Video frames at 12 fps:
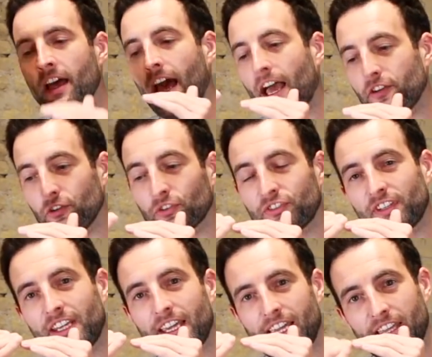and you'll
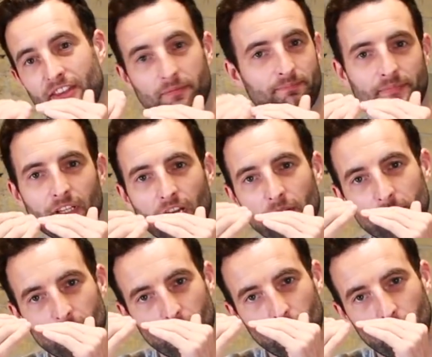see it either, you know,
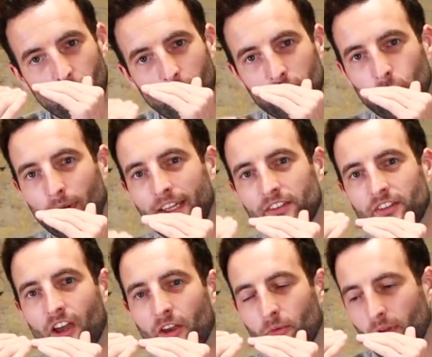which way it's
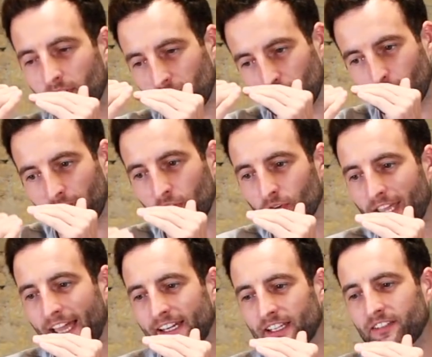going, whether you're
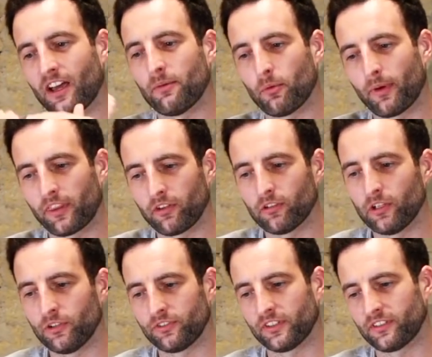gaining time or whether you're
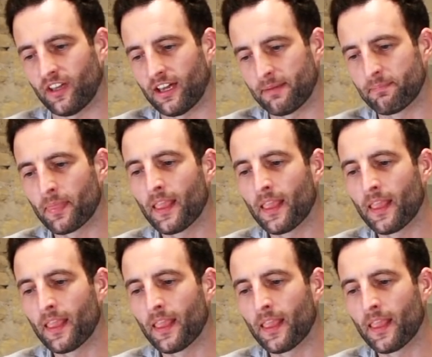losing time.